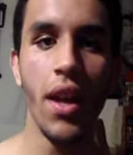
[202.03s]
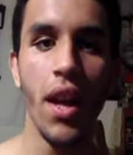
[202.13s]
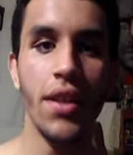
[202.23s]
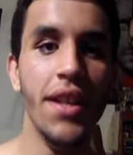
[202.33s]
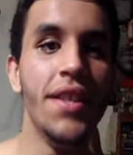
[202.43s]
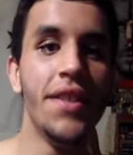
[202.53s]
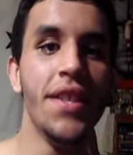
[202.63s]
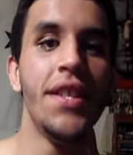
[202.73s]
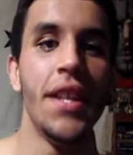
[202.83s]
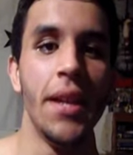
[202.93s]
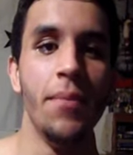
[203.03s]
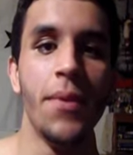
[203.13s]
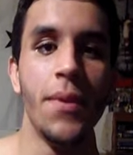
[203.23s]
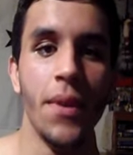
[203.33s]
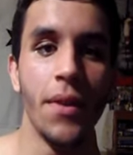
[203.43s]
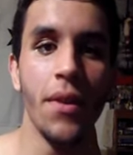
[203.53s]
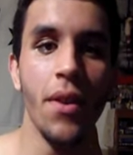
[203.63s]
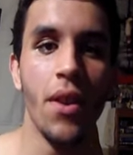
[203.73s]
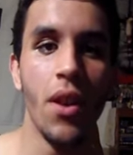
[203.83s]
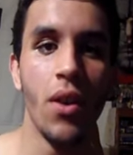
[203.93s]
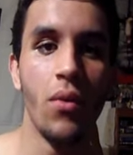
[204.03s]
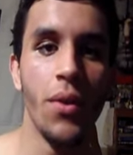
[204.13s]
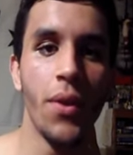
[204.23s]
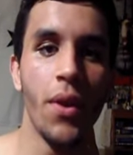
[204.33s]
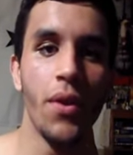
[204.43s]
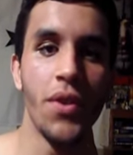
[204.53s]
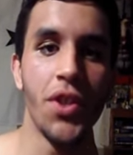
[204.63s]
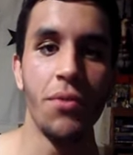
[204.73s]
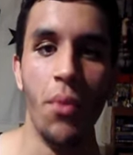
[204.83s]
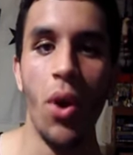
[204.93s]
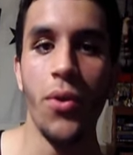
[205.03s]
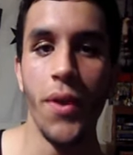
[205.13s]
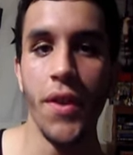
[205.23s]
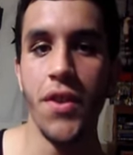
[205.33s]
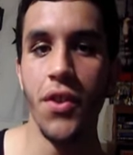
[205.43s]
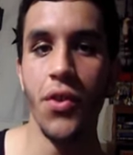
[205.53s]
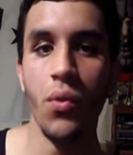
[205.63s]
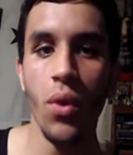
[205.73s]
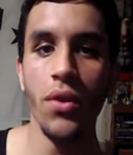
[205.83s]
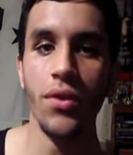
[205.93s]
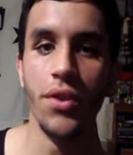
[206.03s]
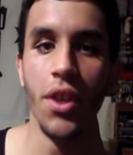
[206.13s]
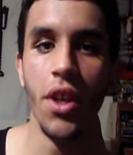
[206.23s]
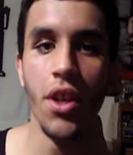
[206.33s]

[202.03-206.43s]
And it's the same thing with small things in the world.